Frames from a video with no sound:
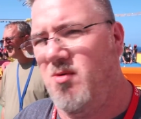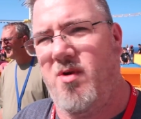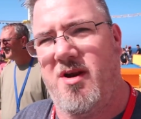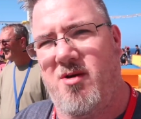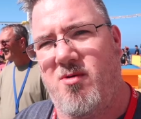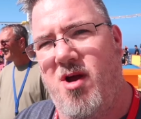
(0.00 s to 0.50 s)
in
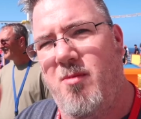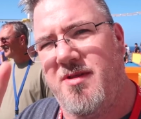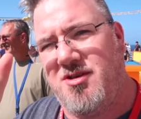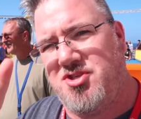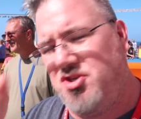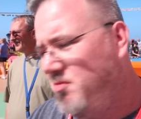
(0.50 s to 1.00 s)
one in a row, but
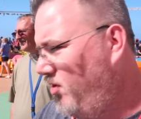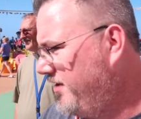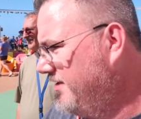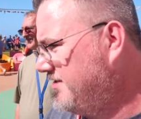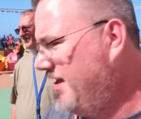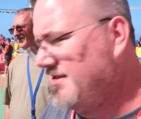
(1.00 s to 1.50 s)
there's two more
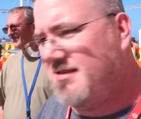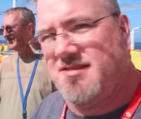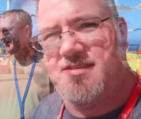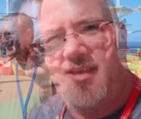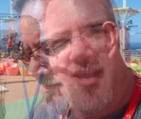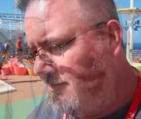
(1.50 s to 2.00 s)
contestants.